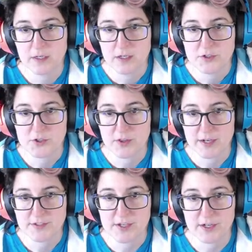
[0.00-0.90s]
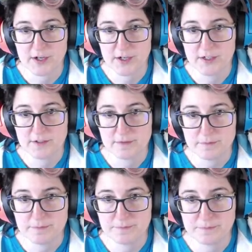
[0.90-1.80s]
So that's here.
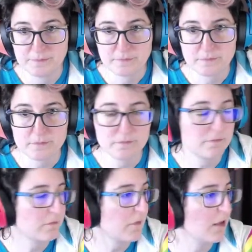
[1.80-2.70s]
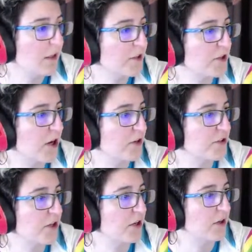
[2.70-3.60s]
There's
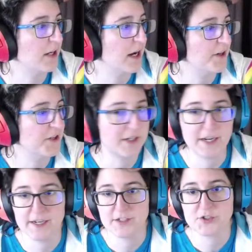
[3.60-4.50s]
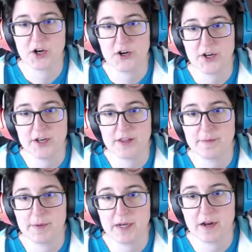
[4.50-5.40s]
also under getting started in the
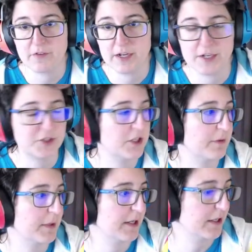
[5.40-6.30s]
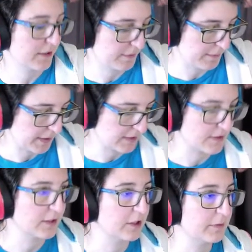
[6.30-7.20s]
main navigation up here. Let me make this
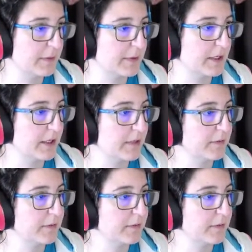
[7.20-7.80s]
a little bit bigger.